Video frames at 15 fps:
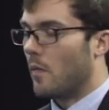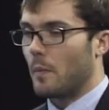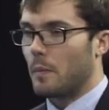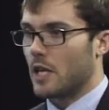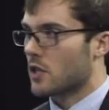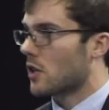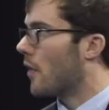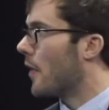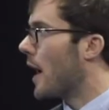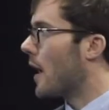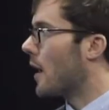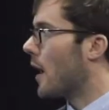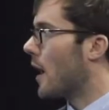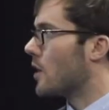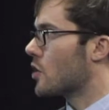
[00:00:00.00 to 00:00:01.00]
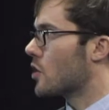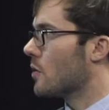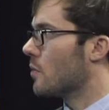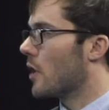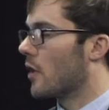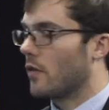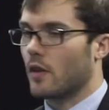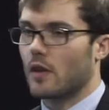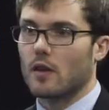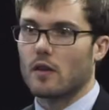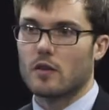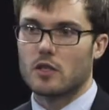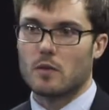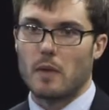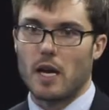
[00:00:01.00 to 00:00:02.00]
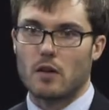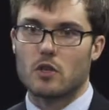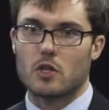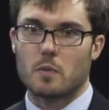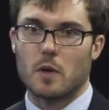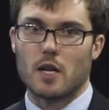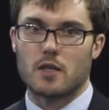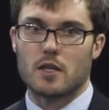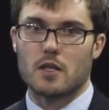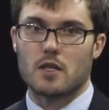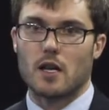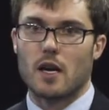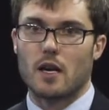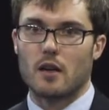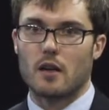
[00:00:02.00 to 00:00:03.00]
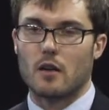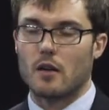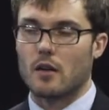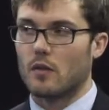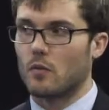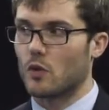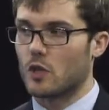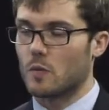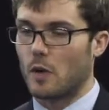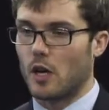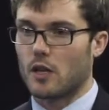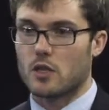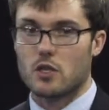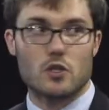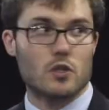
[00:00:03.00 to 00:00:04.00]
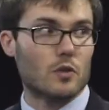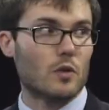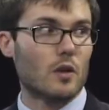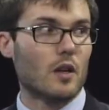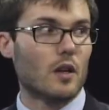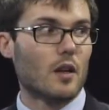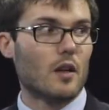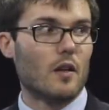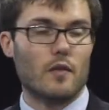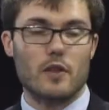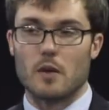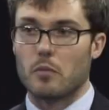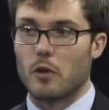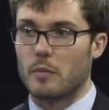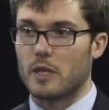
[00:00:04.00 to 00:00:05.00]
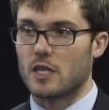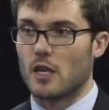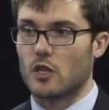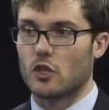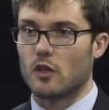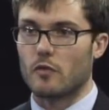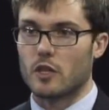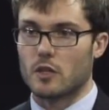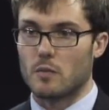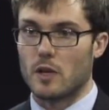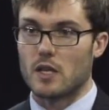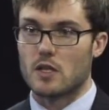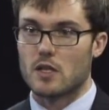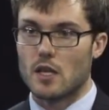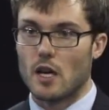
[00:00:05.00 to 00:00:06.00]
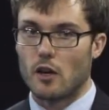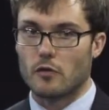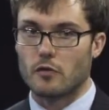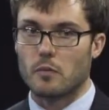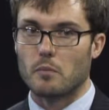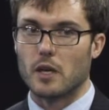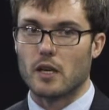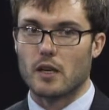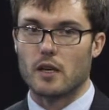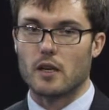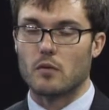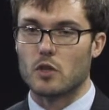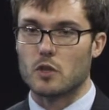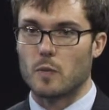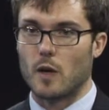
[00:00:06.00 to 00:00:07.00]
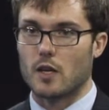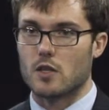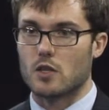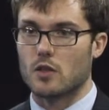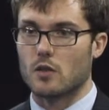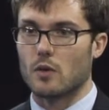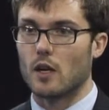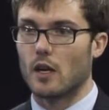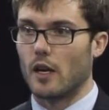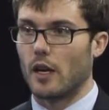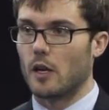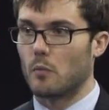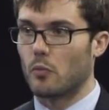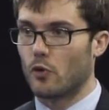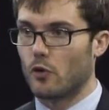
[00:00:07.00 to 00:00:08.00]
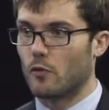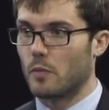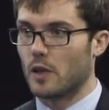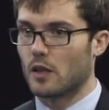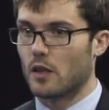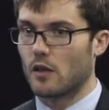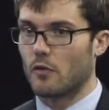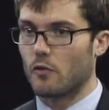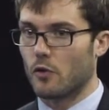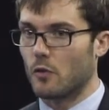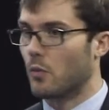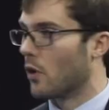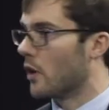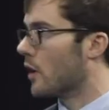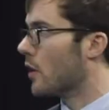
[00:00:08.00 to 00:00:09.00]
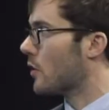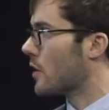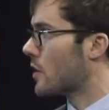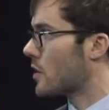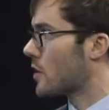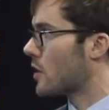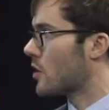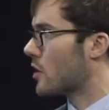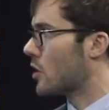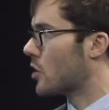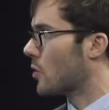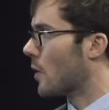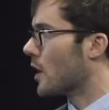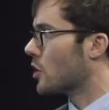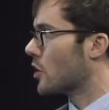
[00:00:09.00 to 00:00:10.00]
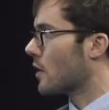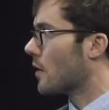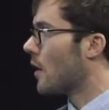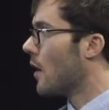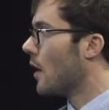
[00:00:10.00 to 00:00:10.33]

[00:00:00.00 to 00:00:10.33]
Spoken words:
based on that, I assume that the demand response is not in response to the implementation of FSMA itself, but in response to an improvement in the foodborne illness situation,